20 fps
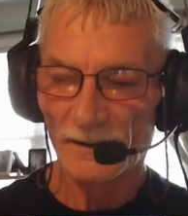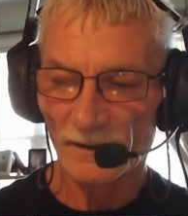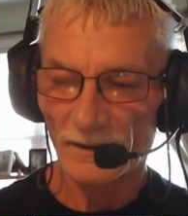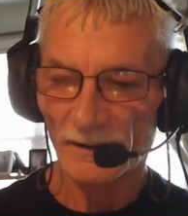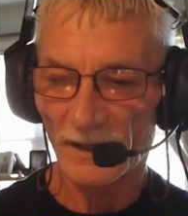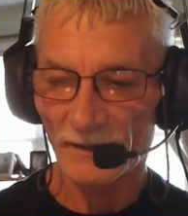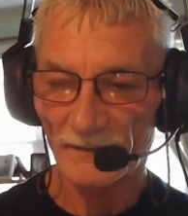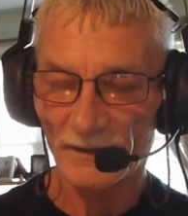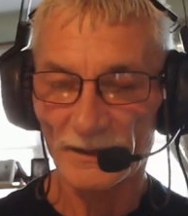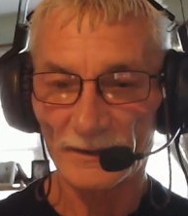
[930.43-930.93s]

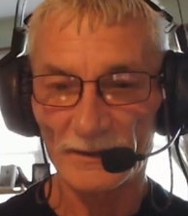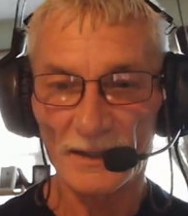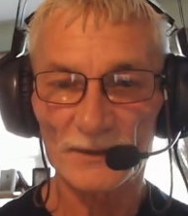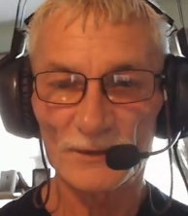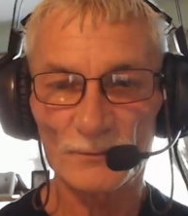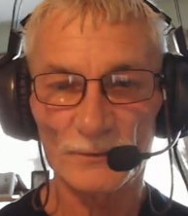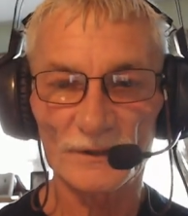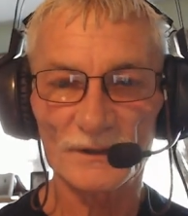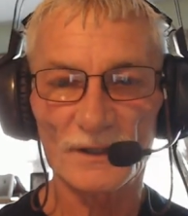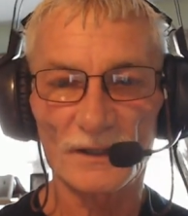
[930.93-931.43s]
I think
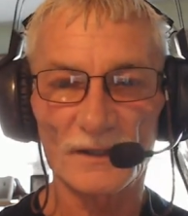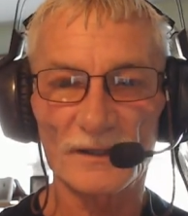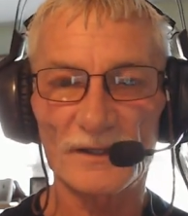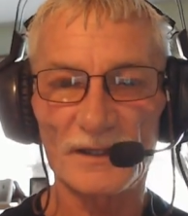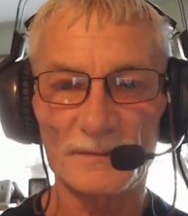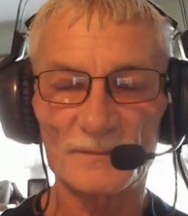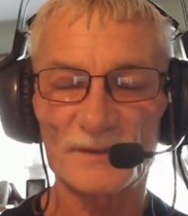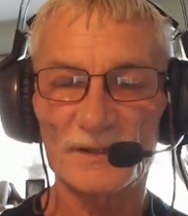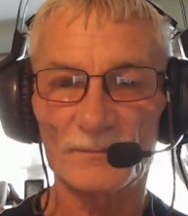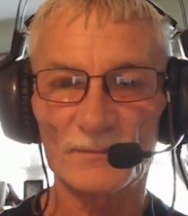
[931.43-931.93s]
that's what's going to
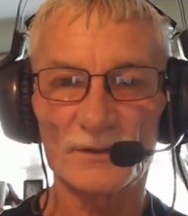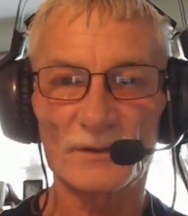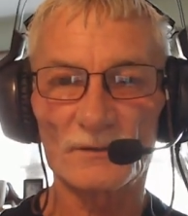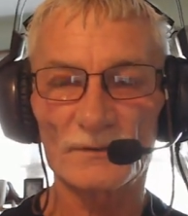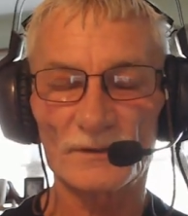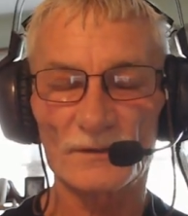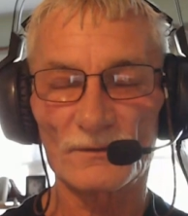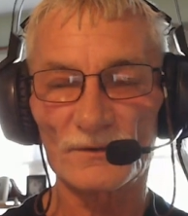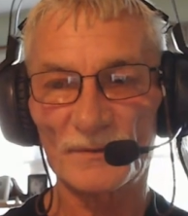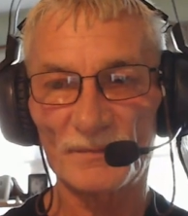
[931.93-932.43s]
keep some
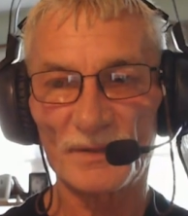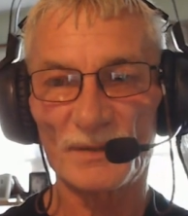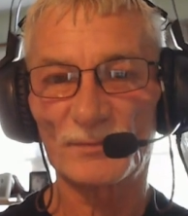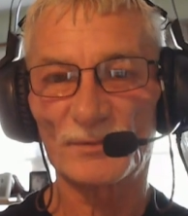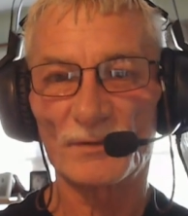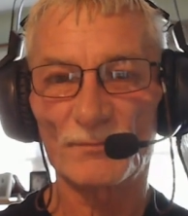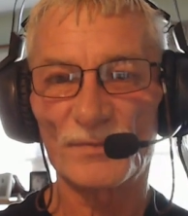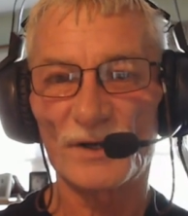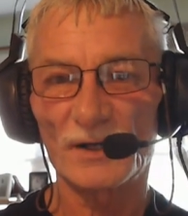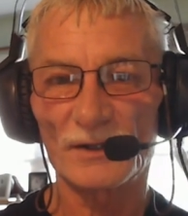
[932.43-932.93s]
of those
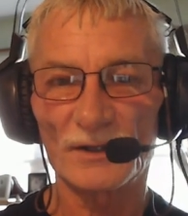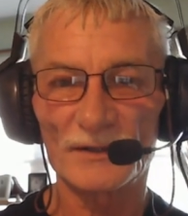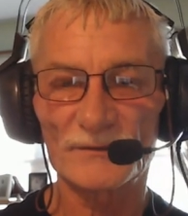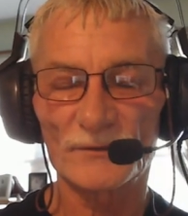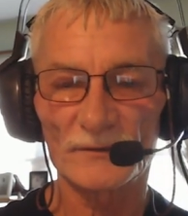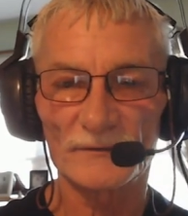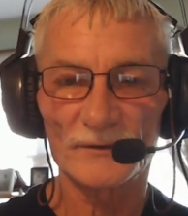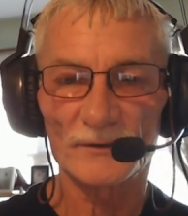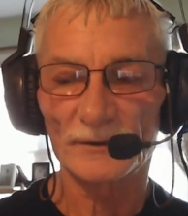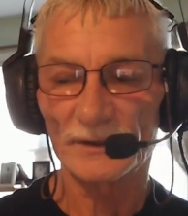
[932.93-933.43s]
people in bondage
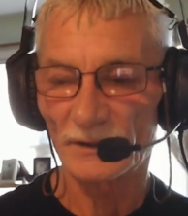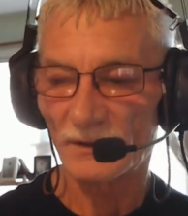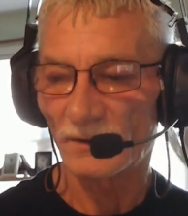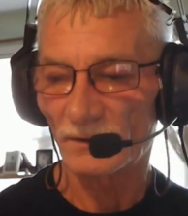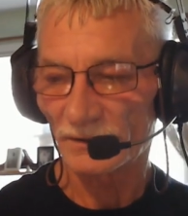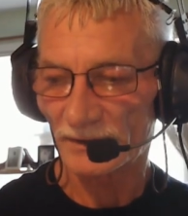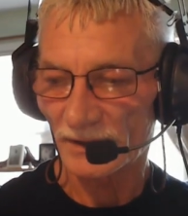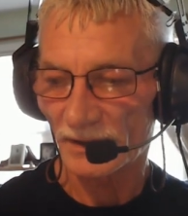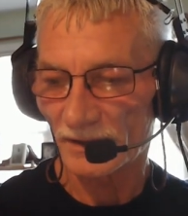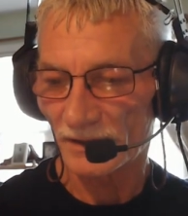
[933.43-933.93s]
for a very
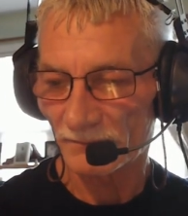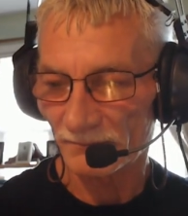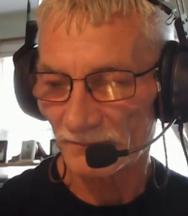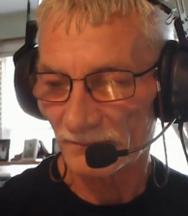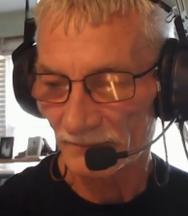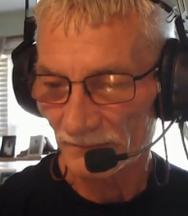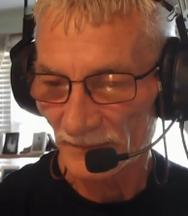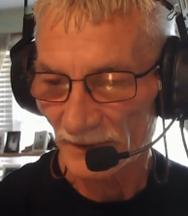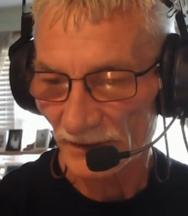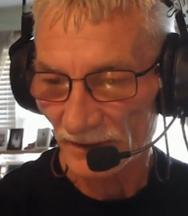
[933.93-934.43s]
long
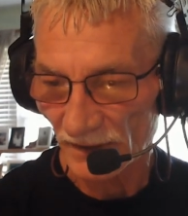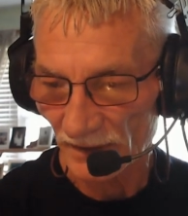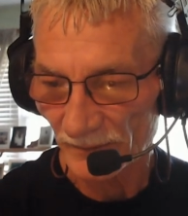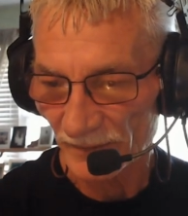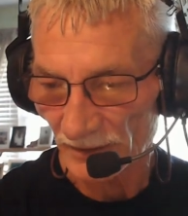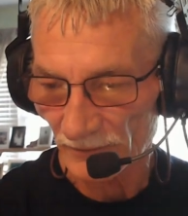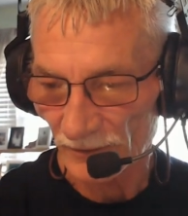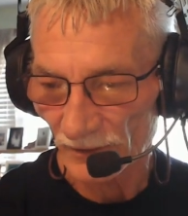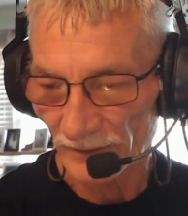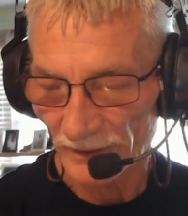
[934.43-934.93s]
time. It's going to
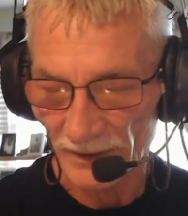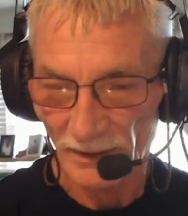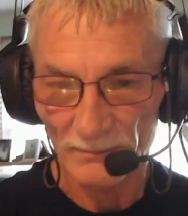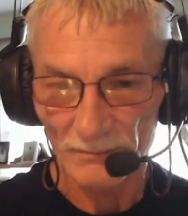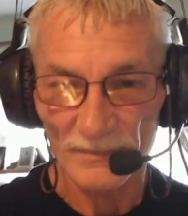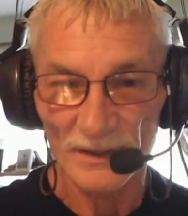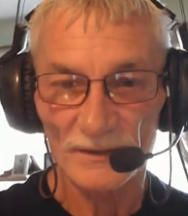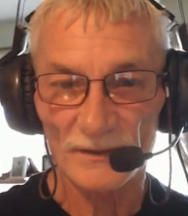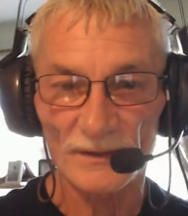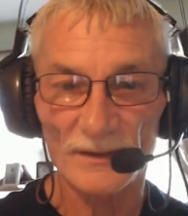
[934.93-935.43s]
be a real hit
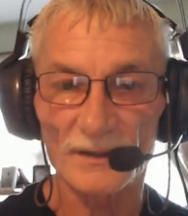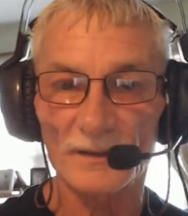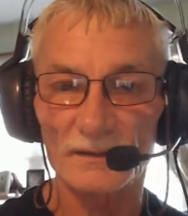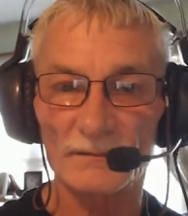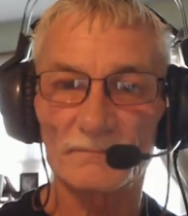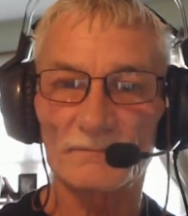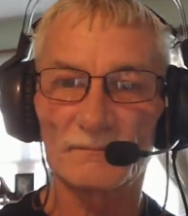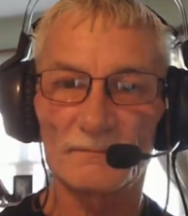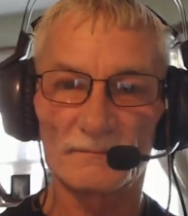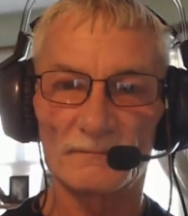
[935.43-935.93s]
and miss
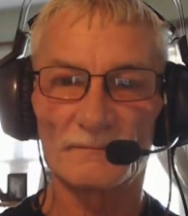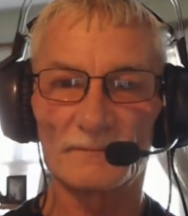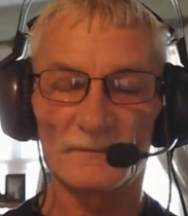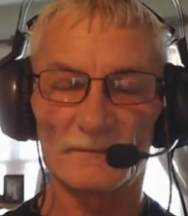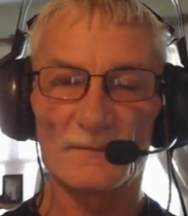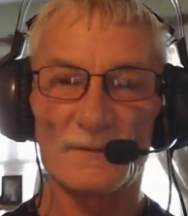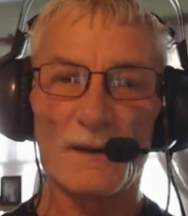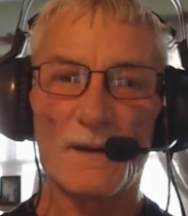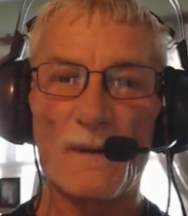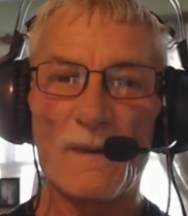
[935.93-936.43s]
thing.
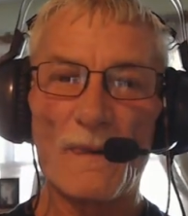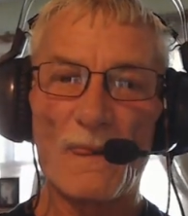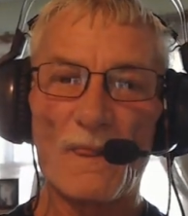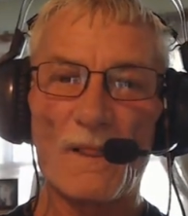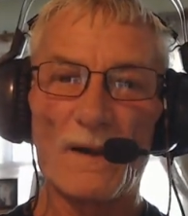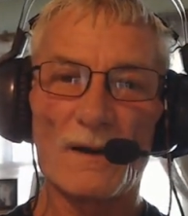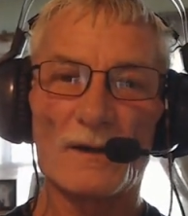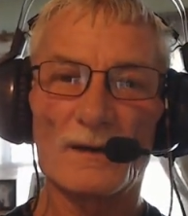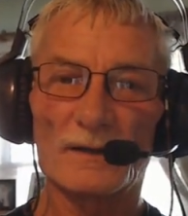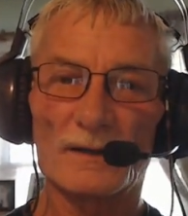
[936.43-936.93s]

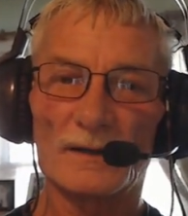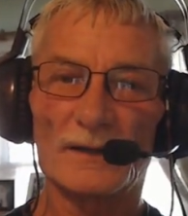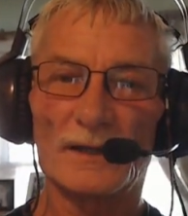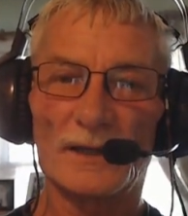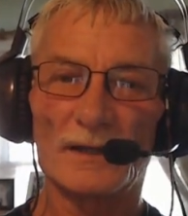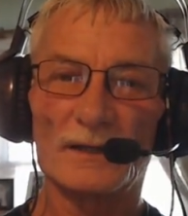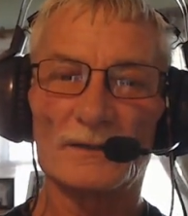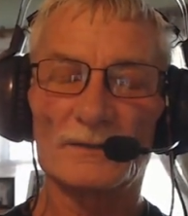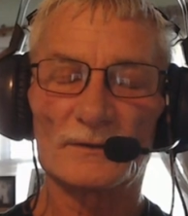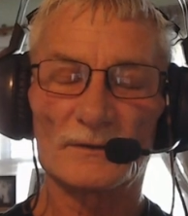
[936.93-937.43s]

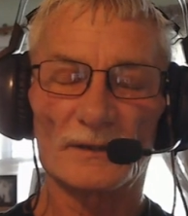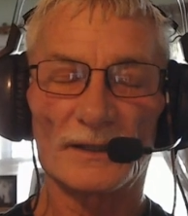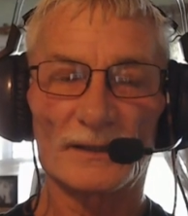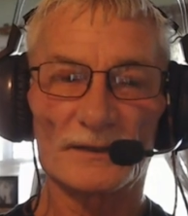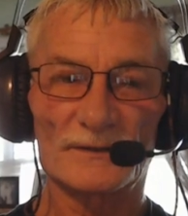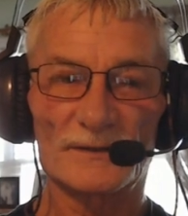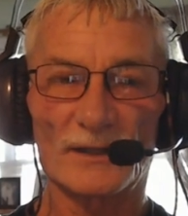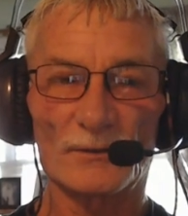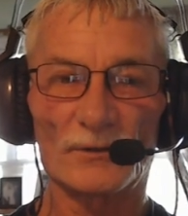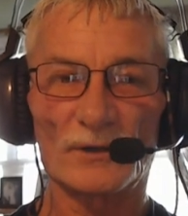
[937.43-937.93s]
And like I
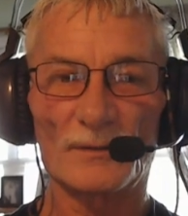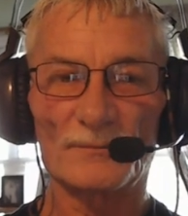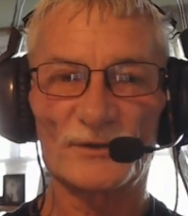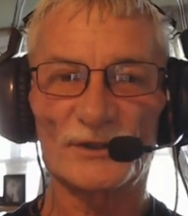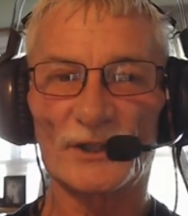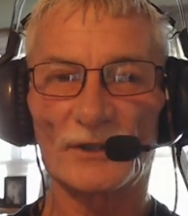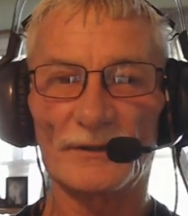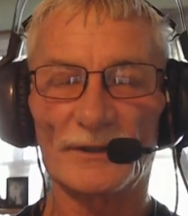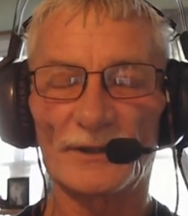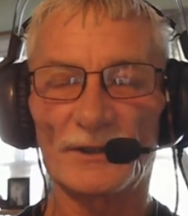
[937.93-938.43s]
say, what I'm
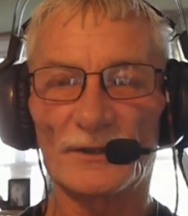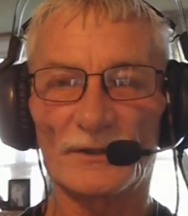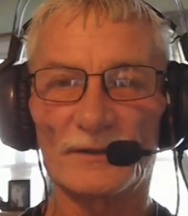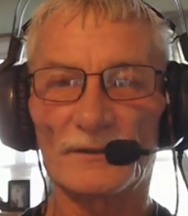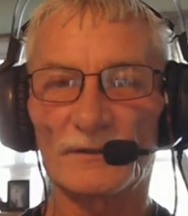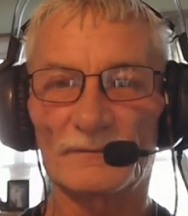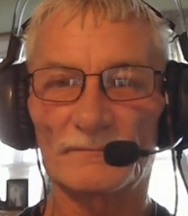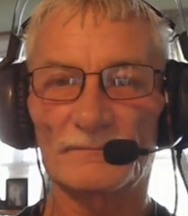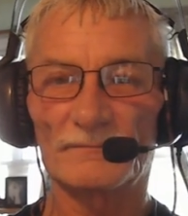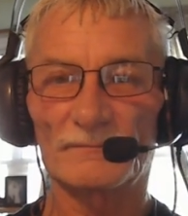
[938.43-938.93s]
sharing
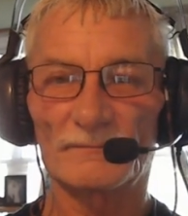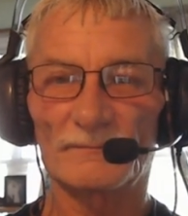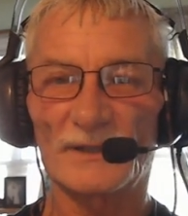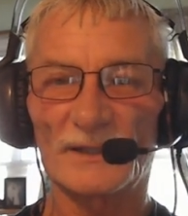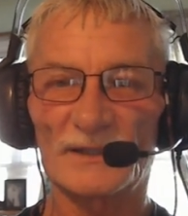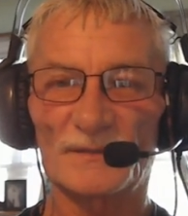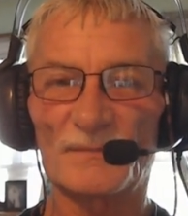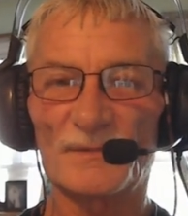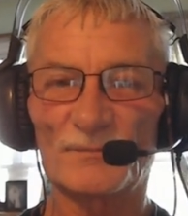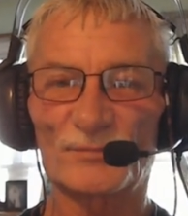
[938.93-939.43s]
here
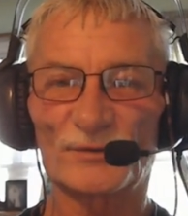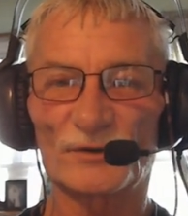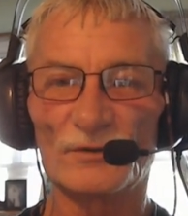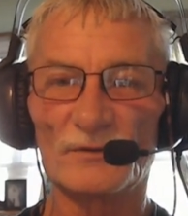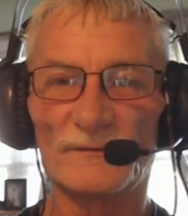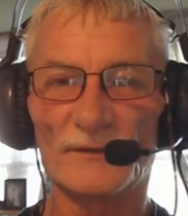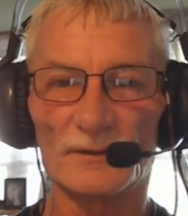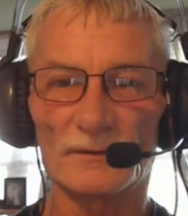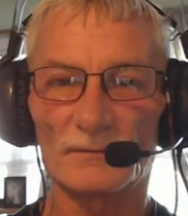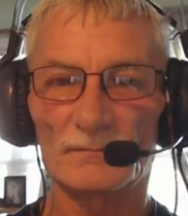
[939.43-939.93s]
has been
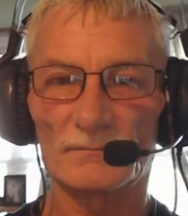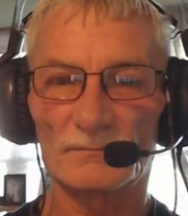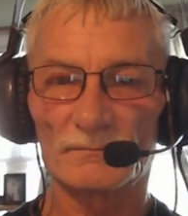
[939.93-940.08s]
proven.